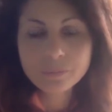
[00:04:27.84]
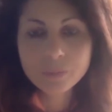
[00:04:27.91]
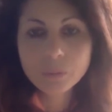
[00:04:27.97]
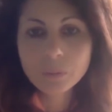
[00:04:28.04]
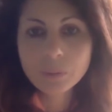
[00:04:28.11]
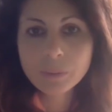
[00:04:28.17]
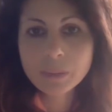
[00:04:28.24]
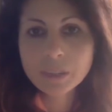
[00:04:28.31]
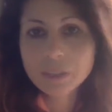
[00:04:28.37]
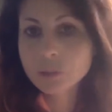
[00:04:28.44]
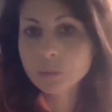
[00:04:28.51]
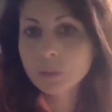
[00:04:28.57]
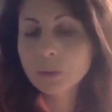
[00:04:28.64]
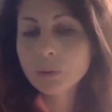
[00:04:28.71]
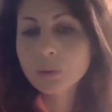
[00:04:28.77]
women
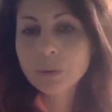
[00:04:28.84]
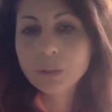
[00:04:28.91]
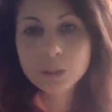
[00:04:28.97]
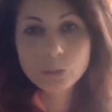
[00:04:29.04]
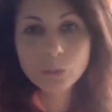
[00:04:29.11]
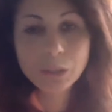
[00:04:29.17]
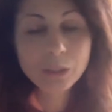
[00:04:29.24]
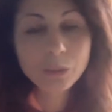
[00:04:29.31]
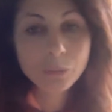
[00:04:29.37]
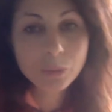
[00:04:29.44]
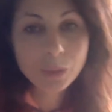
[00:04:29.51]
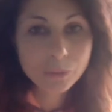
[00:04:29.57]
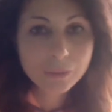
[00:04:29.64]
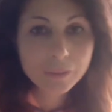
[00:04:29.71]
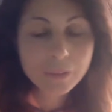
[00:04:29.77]
entrepreneurs, we can
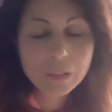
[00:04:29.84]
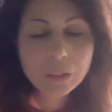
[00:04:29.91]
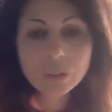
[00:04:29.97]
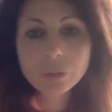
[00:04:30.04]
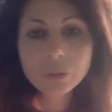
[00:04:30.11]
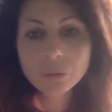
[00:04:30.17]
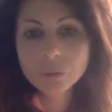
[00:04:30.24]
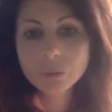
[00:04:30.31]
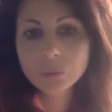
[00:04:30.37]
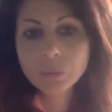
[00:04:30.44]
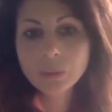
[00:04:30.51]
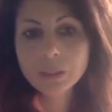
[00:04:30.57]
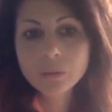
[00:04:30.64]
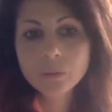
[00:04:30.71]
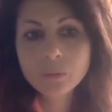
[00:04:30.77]
work with the youth, we
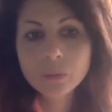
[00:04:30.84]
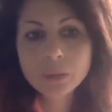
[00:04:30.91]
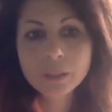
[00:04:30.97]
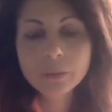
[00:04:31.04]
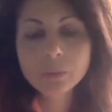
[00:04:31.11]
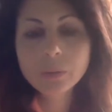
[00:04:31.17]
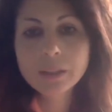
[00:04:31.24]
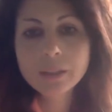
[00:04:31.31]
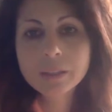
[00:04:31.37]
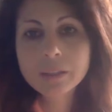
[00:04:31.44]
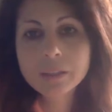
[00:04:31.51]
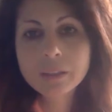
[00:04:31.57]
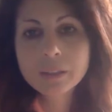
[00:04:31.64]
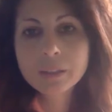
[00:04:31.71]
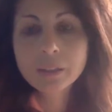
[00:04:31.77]
can work with
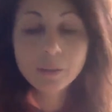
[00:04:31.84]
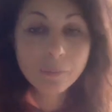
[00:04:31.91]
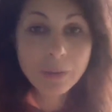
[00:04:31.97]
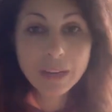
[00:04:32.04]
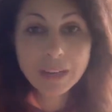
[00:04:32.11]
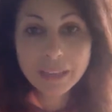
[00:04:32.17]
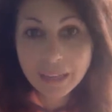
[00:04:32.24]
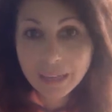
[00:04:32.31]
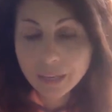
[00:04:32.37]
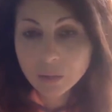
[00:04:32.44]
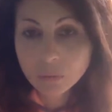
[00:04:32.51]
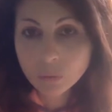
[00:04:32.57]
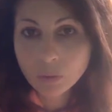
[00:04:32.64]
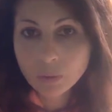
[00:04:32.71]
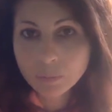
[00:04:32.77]
men
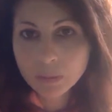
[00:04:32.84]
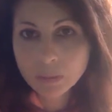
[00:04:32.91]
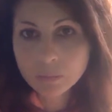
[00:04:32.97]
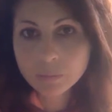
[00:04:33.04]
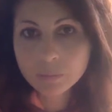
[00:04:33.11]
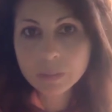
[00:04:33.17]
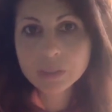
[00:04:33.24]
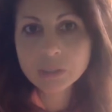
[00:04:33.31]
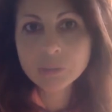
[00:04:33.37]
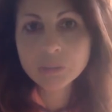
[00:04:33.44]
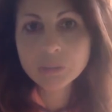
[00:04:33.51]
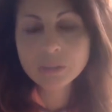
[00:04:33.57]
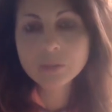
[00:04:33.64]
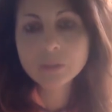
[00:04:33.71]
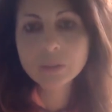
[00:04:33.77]
and women, but
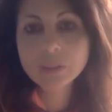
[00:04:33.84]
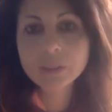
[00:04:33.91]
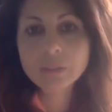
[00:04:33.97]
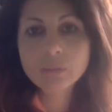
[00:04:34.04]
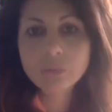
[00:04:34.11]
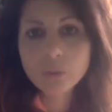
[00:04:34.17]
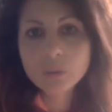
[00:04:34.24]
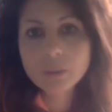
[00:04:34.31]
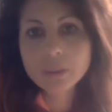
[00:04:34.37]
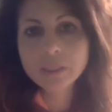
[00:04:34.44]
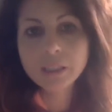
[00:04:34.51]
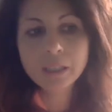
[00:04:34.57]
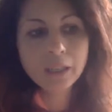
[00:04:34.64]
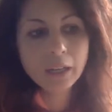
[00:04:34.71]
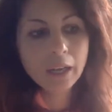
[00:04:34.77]
specifically
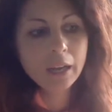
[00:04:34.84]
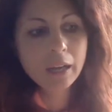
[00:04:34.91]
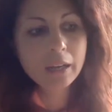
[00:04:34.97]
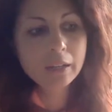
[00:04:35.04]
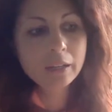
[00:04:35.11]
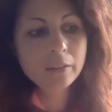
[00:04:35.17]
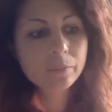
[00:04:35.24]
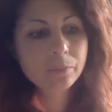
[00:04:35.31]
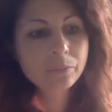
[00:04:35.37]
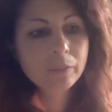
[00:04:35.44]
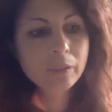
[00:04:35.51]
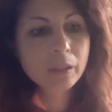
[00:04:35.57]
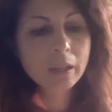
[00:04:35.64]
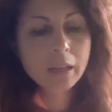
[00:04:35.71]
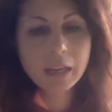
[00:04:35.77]
focusing on
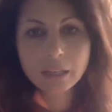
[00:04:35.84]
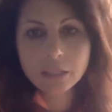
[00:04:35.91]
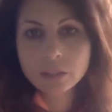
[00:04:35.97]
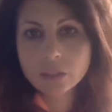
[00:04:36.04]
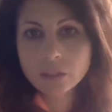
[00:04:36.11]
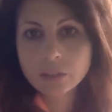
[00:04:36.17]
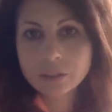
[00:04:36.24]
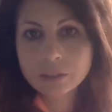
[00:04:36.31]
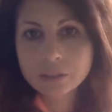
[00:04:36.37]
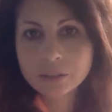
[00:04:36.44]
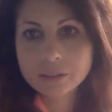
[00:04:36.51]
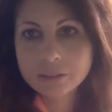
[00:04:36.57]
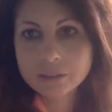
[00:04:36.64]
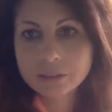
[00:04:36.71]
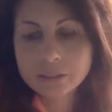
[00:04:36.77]
a certain
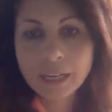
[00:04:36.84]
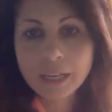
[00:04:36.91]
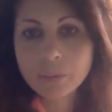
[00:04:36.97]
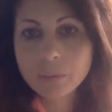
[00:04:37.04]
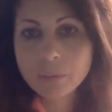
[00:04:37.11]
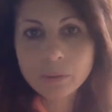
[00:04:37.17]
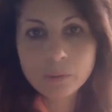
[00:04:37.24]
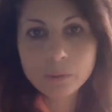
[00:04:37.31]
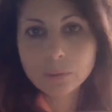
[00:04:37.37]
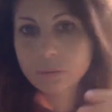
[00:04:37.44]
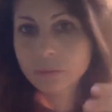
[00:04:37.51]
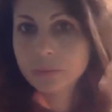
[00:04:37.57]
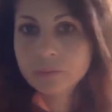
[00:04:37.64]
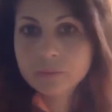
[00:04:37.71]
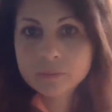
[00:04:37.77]
type of
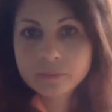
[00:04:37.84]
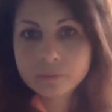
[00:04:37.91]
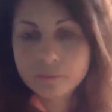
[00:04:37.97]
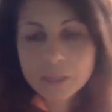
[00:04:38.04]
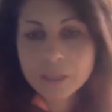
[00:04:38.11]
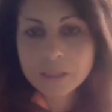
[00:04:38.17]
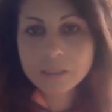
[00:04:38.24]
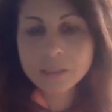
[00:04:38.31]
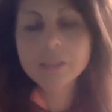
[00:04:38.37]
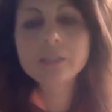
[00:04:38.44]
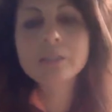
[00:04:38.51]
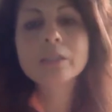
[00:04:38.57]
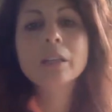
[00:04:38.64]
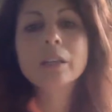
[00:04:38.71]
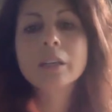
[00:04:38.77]
business.